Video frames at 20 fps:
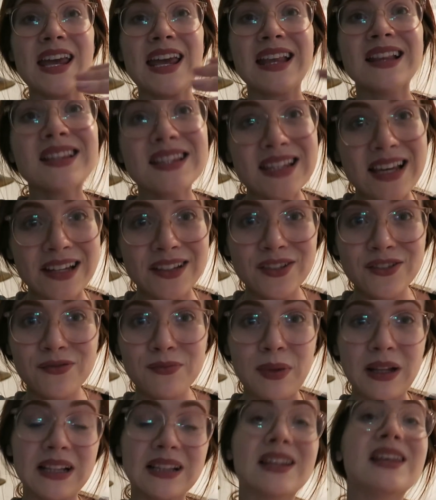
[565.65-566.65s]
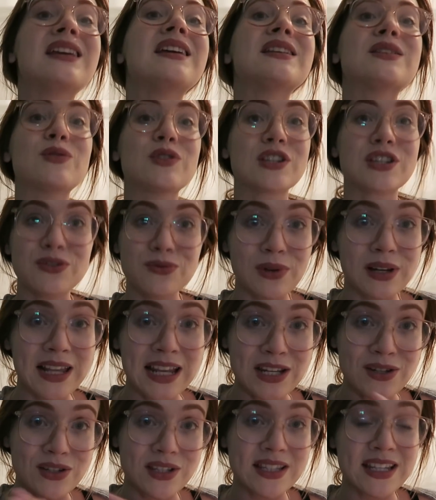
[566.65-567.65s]
inside of buildings, which is really
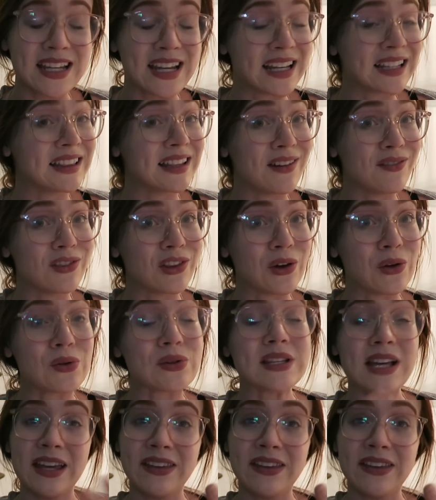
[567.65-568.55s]
interesting. I love those.